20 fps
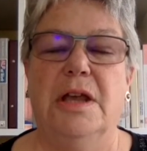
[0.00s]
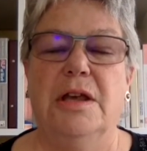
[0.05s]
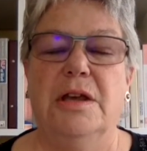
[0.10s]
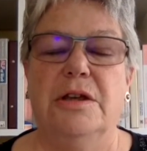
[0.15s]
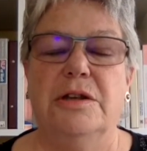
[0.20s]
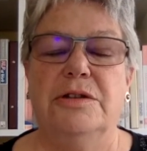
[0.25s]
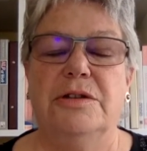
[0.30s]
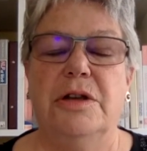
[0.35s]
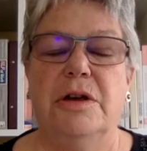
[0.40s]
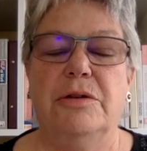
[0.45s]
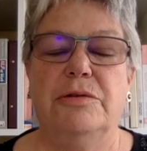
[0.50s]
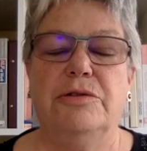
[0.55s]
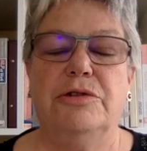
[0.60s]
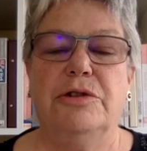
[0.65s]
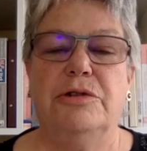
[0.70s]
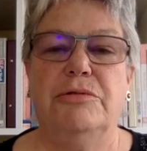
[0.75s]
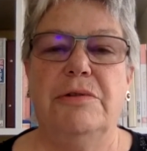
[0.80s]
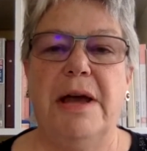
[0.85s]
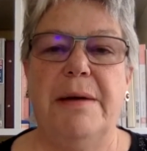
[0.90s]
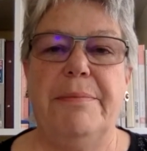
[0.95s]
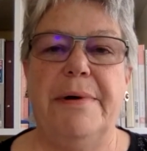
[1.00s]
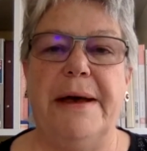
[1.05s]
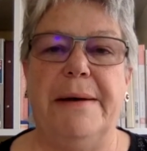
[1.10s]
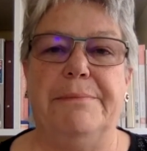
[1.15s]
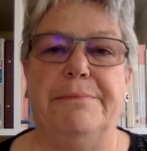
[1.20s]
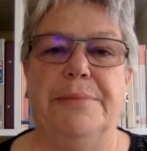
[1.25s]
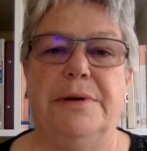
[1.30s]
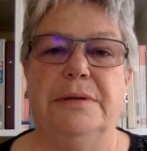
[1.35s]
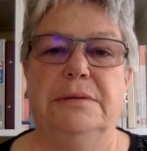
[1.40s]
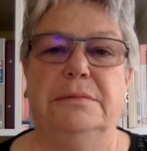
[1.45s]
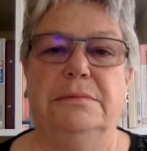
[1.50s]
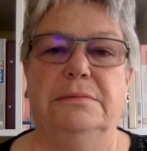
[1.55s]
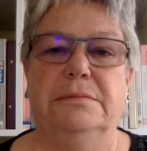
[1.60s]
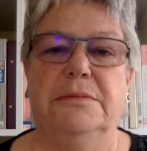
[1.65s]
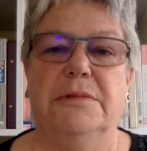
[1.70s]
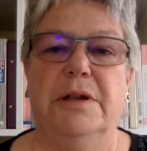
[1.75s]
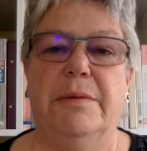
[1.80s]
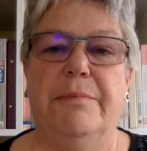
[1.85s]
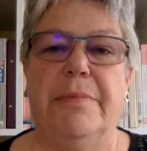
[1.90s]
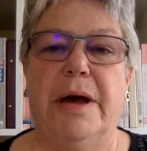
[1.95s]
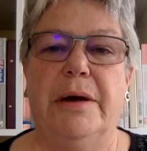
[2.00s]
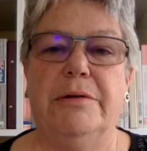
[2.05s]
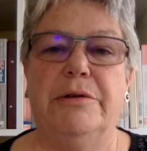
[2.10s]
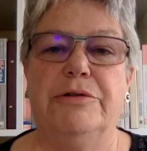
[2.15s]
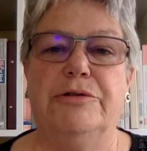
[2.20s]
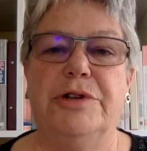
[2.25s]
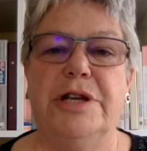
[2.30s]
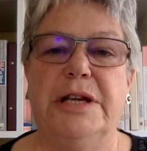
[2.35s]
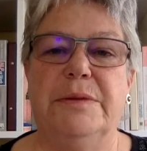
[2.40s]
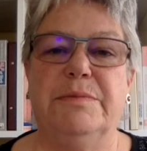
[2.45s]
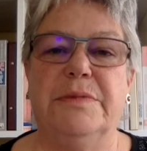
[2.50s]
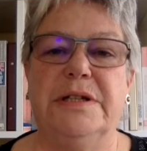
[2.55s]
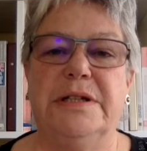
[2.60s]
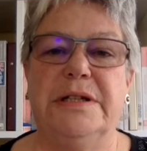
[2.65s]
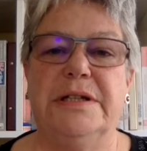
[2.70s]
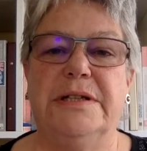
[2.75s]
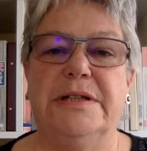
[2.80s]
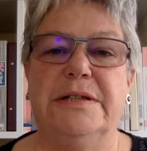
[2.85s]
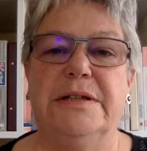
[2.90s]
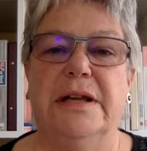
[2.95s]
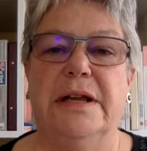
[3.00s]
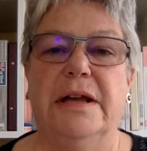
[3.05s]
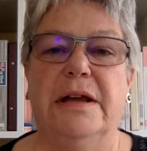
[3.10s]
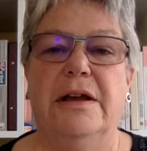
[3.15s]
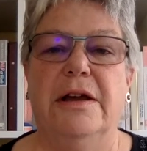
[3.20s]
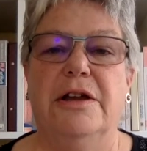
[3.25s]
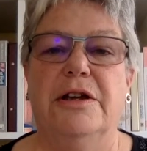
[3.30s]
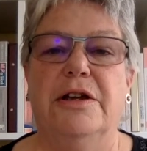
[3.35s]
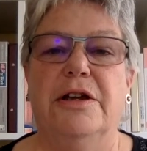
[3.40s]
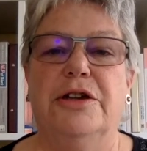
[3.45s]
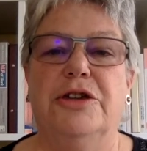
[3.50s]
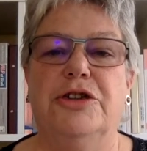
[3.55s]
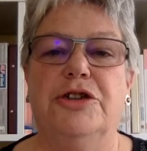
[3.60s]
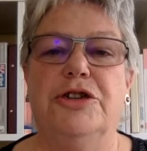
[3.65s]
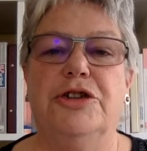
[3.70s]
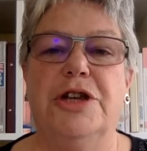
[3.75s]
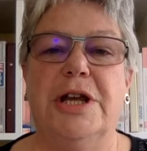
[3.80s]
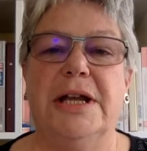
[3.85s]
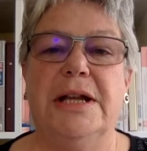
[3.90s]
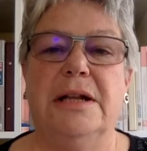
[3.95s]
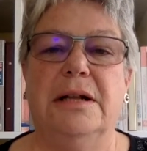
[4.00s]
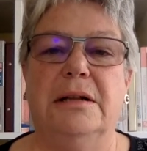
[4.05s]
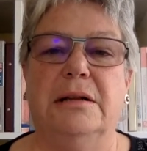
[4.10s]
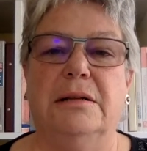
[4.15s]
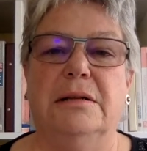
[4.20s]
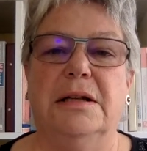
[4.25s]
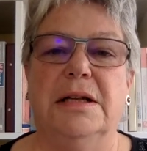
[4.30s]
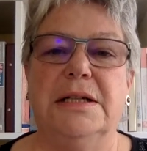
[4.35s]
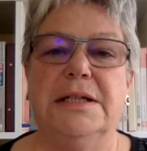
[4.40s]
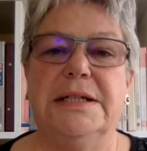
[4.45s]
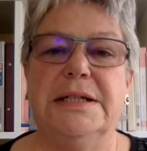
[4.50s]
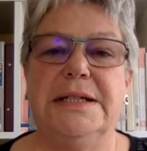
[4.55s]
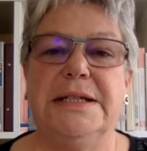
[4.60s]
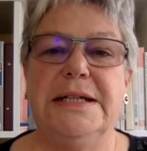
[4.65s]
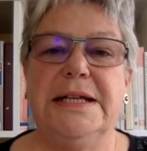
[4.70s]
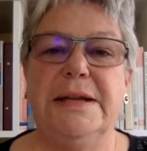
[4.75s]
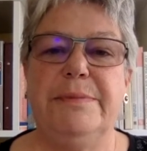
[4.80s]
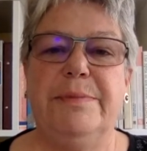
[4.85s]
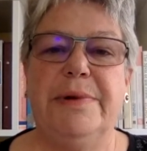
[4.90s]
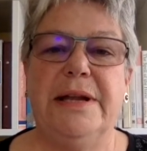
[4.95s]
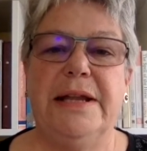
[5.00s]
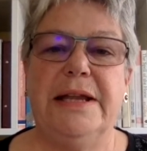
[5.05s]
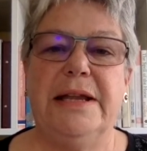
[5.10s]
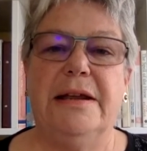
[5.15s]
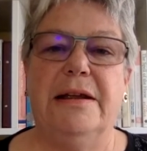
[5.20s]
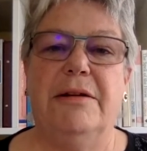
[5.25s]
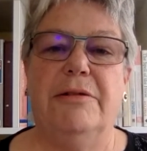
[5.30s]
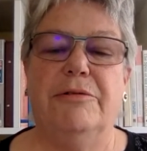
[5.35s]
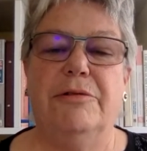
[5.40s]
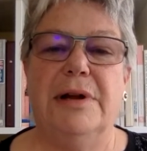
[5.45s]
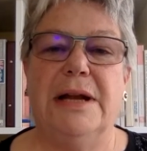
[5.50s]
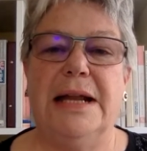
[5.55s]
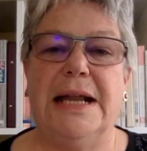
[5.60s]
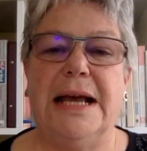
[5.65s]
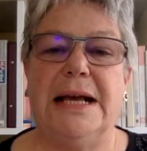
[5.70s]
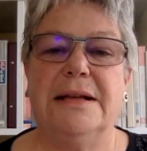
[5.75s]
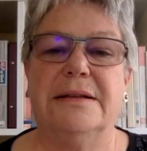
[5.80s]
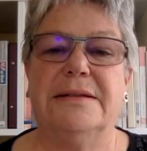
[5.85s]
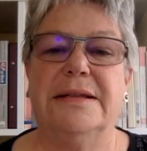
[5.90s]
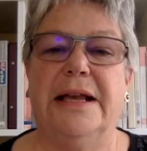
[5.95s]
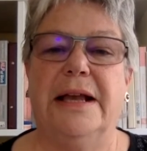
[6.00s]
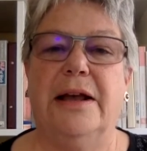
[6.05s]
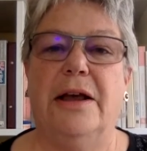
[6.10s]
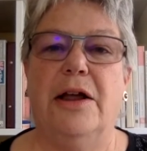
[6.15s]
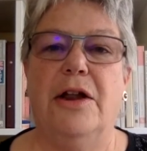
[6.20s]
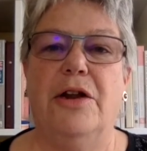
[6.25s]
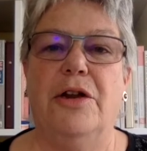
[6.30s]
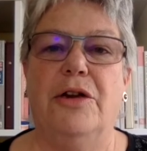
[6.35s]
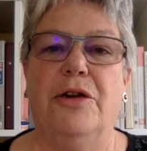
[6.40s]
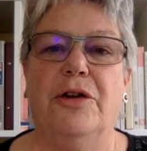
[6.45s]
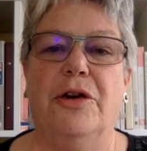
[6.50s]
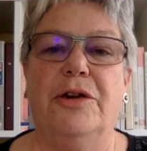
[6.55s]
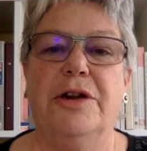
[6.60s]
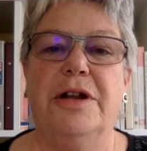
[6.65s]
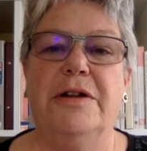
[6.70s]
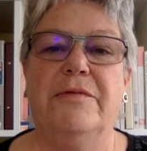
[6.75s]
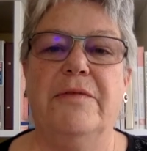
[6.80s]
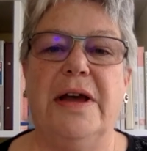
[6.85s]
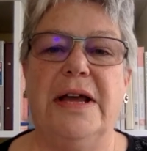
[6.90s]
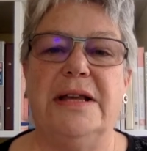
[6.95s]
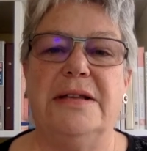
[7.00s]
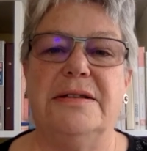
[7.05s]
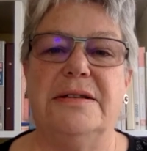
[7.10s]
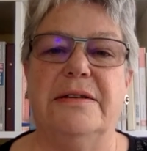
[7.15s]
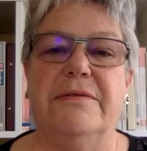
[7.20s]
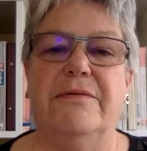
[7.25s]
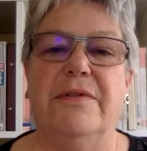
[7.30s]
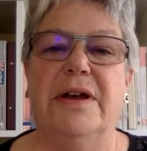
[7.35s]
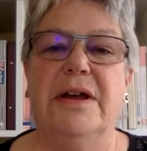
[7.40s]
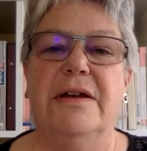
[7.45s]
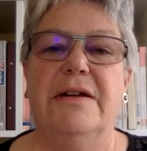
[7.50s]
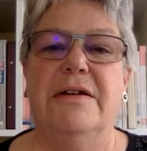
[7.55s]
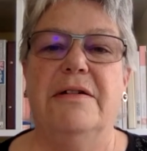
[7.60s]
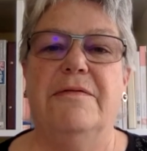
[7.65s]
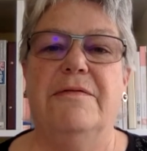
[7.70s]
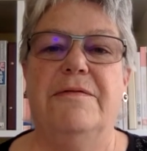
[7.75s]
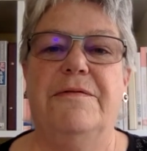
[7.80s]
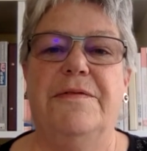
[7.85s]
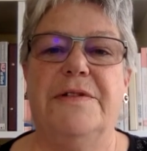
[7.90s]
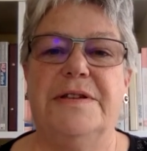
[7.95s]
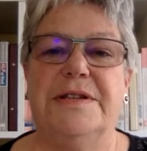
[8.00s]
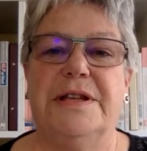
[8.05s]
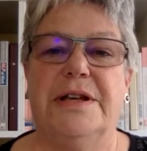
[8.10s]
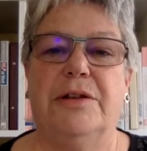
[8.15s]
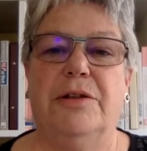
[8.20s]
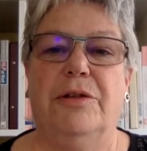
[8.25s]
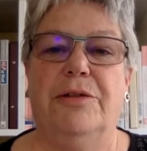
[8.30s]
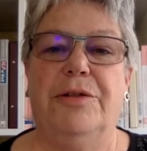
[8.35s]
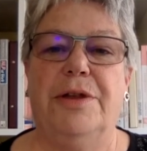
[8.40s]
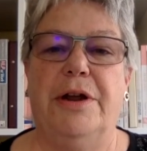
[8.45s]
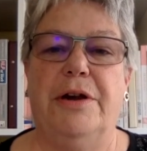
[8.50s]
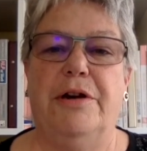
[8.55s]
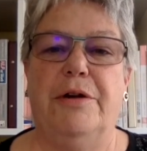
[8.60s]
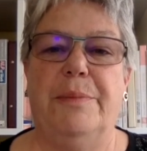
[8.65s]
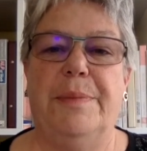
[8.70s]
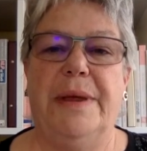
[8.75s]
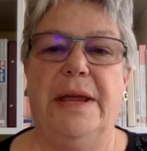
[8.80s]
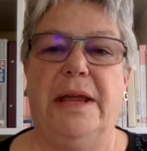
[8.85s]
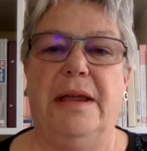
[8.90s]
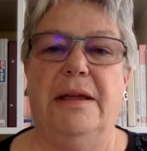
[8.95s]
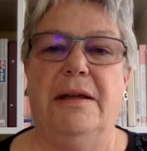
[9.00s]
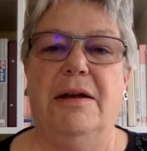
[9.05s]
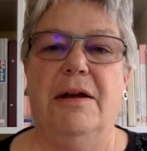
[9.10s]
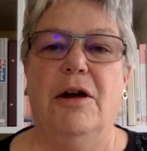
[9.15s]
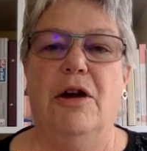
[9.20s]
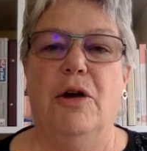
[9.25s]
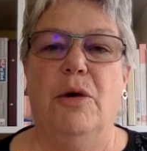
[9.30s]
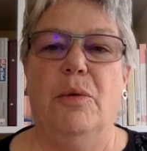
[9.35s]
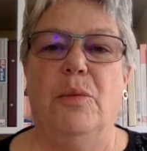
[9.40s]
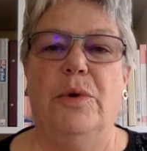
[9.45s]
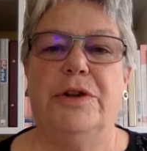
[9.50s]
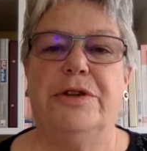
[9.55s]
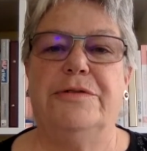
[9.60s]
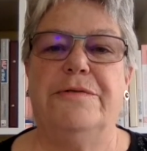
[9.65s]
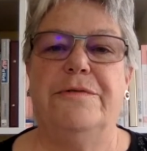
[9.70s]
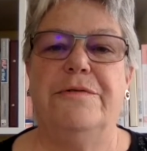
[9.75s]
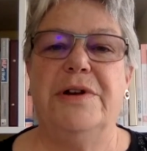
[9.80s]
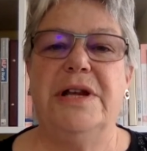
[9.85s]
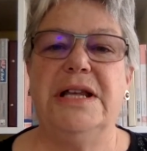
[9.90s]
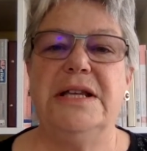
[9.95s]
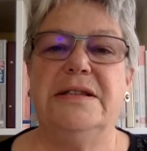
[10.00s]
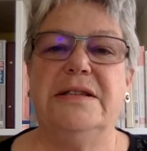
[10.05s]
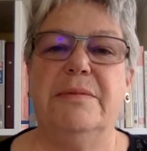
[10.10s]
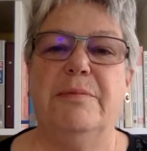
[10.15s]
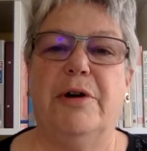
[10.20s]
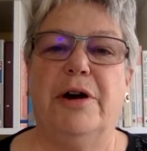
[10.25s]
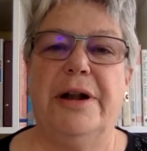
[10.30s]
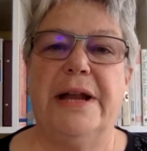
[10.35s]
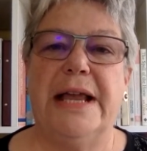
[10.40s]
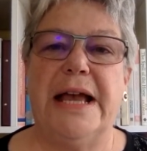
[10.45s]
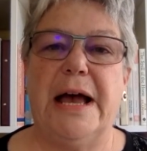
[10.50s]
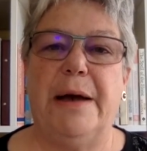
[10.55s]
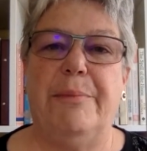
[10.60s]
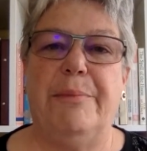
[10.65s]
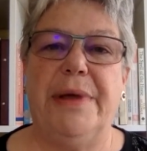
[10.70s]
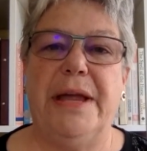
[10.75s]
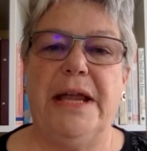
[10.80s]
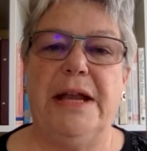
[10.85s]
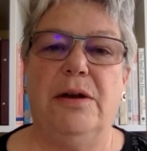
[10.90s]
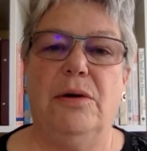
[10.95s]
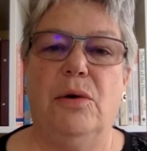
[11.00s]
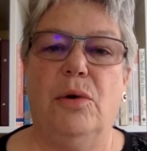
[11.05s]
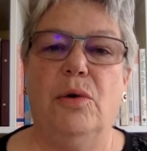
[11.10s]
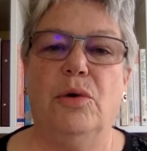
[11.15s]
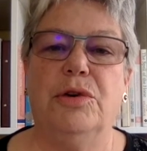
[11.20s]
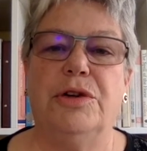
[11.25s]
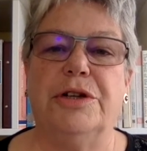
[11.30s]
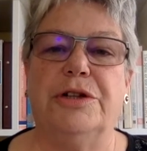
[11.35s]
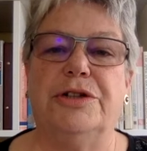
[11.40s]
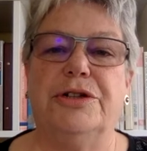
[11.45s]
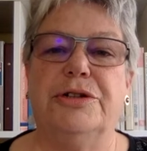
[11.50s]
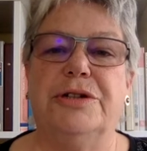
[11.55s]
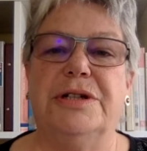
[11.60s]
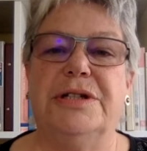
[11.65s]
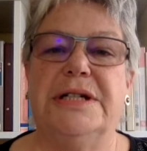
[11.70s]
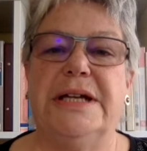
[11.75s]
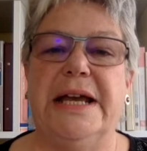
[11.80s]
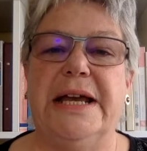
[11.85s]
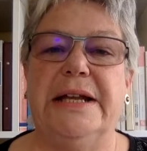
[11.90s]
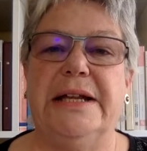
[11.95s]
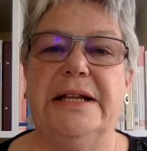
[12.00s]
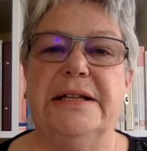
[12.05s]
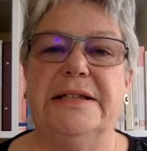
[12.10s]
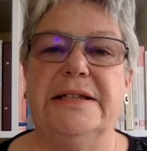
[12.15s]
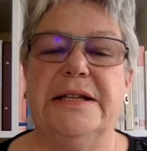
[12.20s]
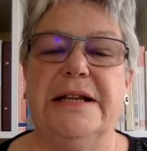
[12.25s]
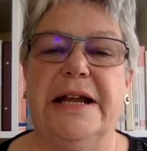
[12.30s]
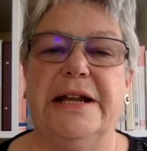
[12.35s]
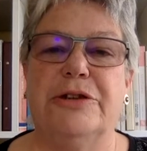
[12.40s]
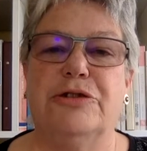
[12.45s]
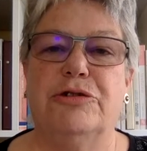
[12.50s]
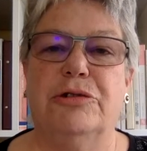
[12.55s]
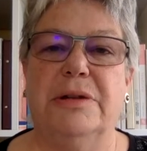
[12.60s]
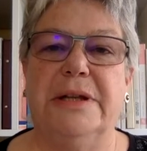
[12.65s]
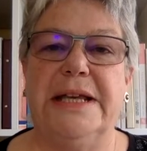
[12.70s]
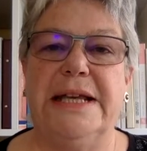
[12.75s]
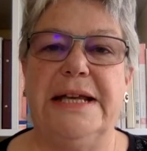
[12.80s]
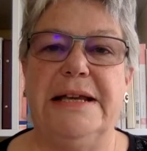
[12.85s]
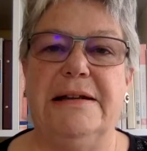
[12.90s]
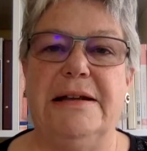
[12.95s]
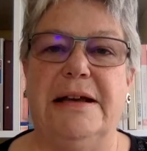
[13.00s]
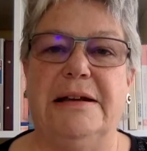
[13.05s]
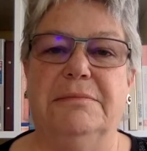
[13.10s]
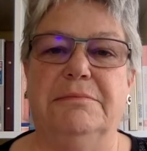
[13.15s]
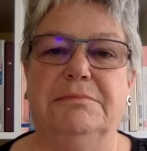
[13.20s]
So to wrap up, the Bowen treatment is gentle, deeply relaxing, non-invasive physical therapy which frees the body up in order to attain its natural healing.